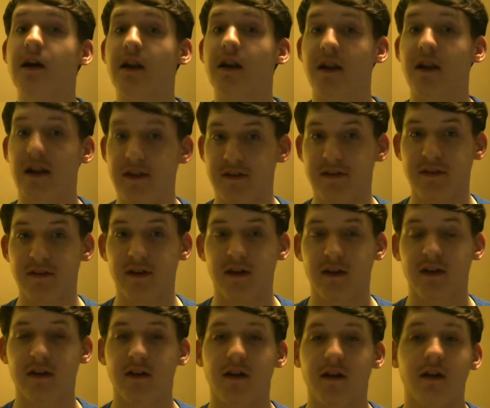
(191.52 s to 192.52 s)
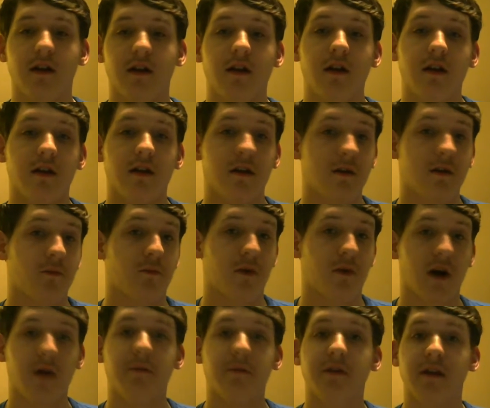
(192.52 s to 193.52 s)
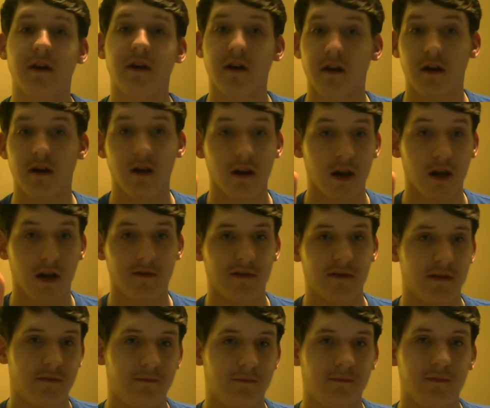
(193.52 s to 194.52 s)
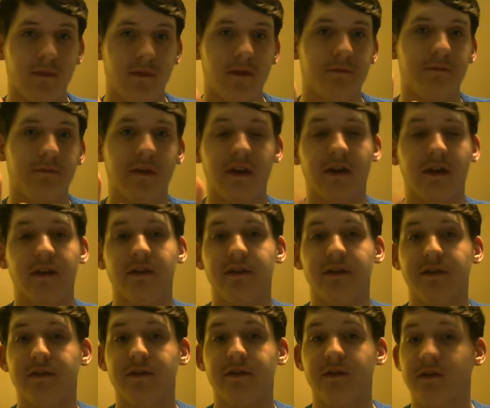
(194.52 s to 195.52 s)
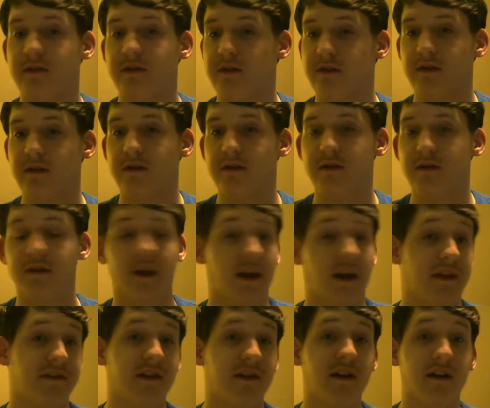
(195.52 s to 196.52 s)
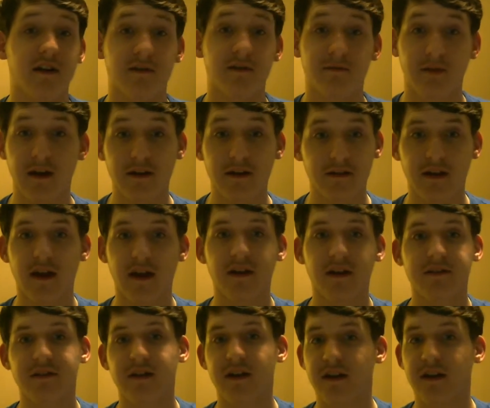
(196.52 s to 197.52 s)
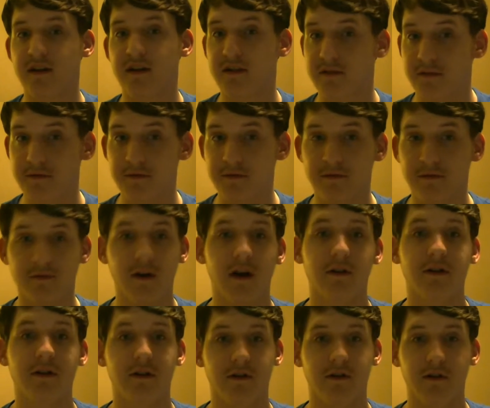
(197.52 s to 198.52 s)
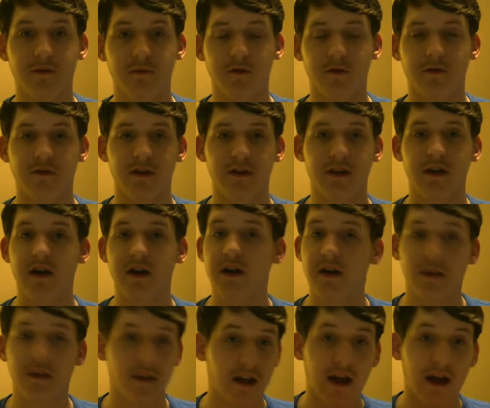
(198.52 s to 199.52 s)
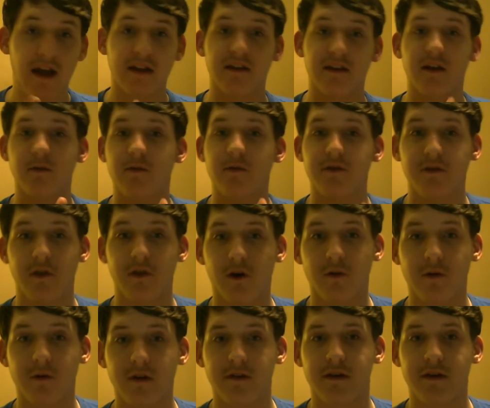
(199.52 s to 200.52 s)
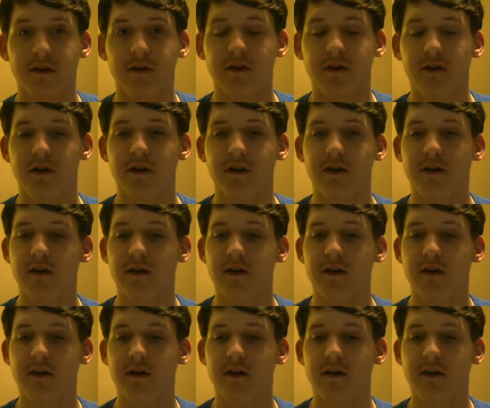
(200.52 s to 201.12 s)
let's see it. You're probably going to love it because, like I said, it's fantastic. It is a very good movie. The acting was all really good.